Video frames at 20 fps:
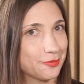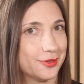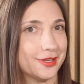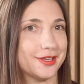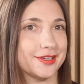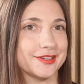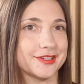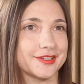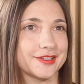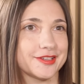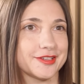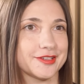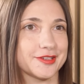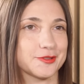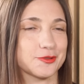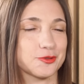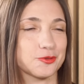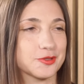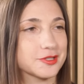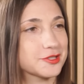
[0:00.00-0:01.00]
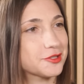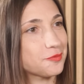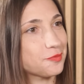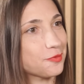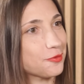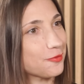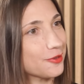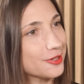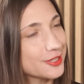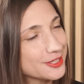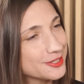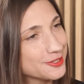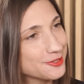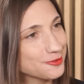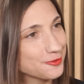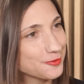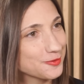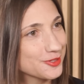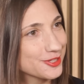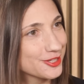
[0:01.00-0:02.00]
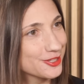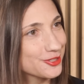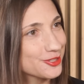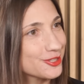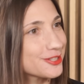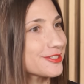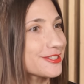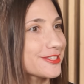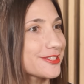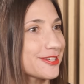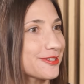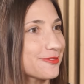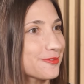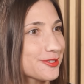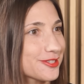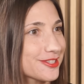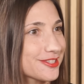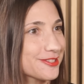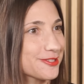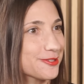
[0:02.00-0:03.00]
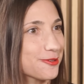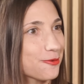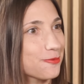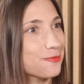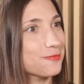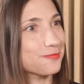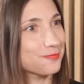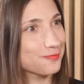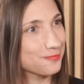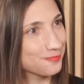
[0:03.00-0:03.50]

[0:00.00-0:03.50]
be trusted providers of such services. So